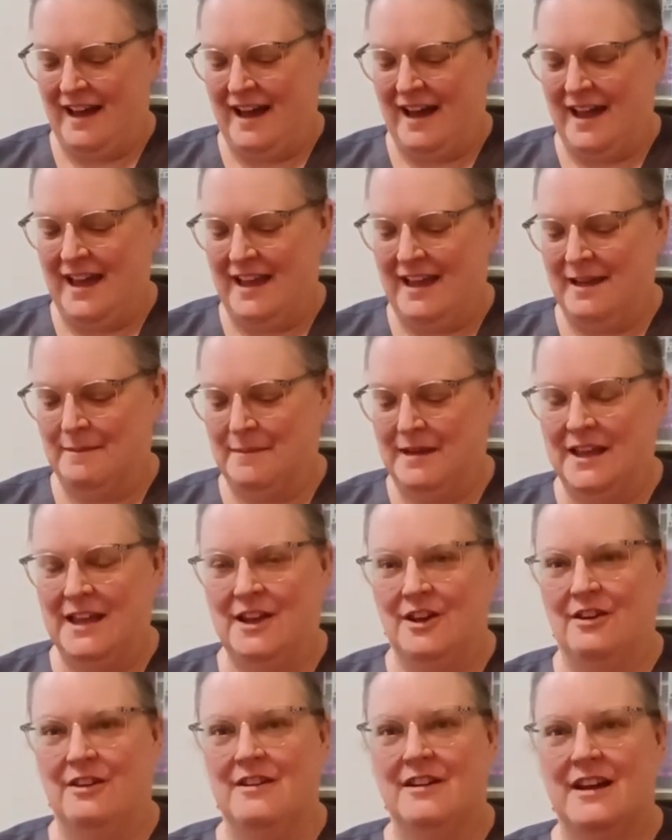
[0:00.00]
I am
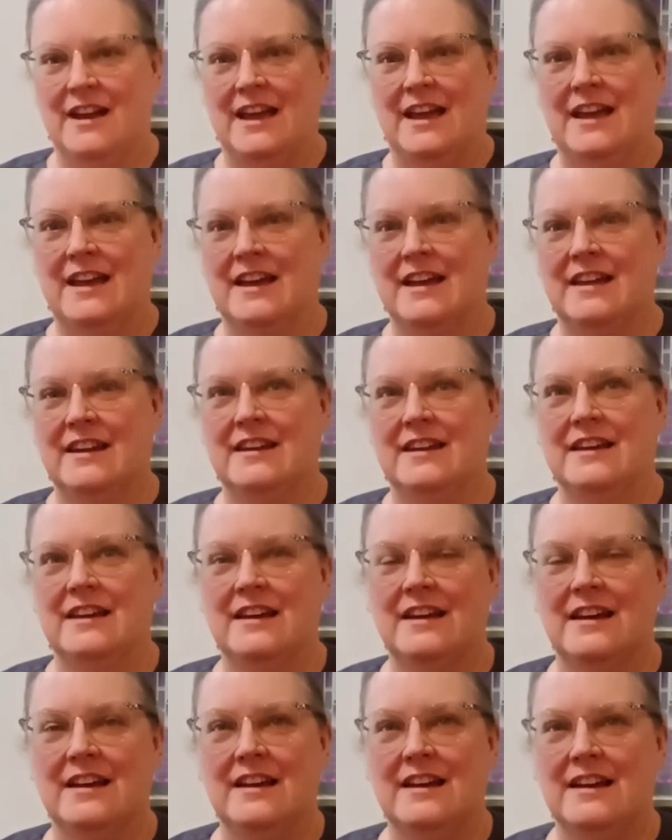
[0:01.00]
here in
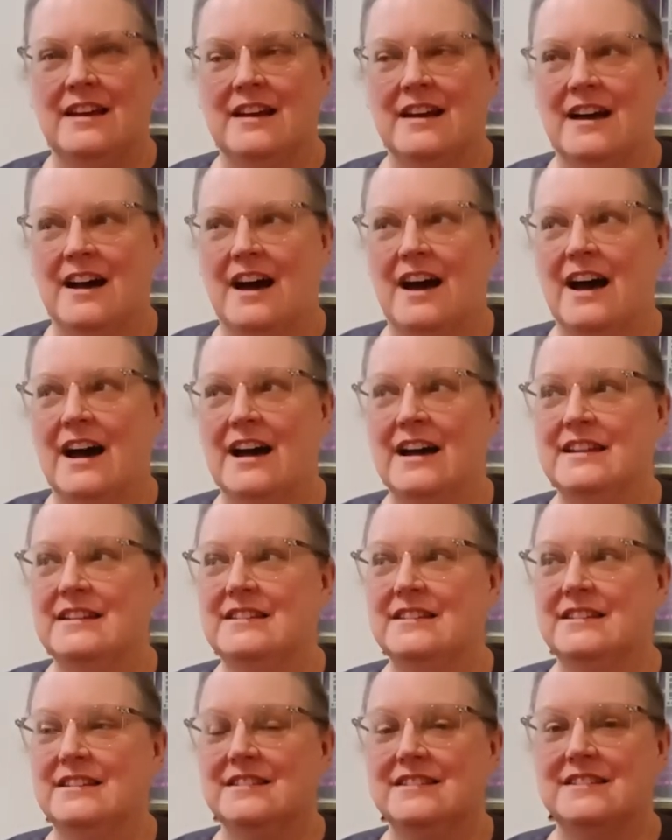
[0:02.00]

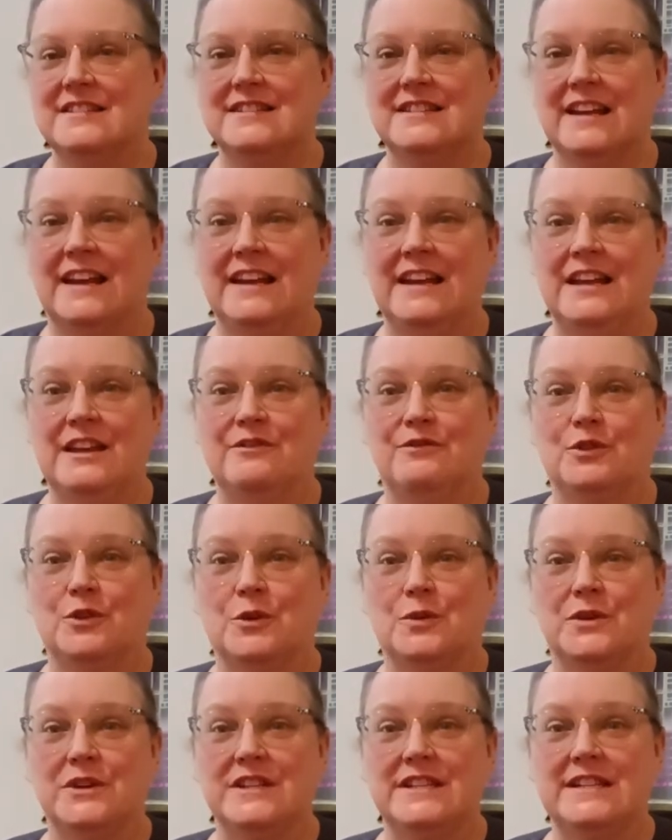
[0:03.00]
hot, sunny
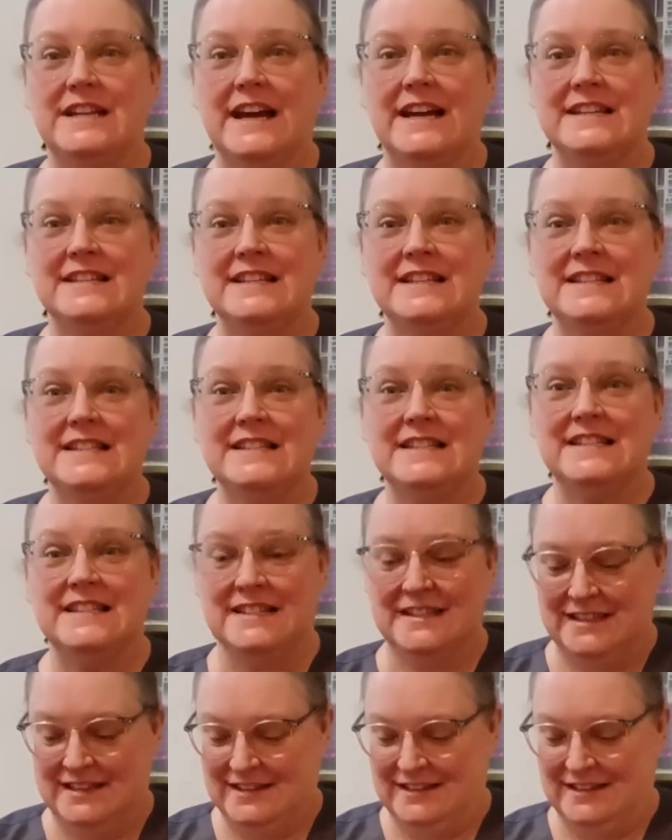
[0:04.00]
Fort Worth, Texas.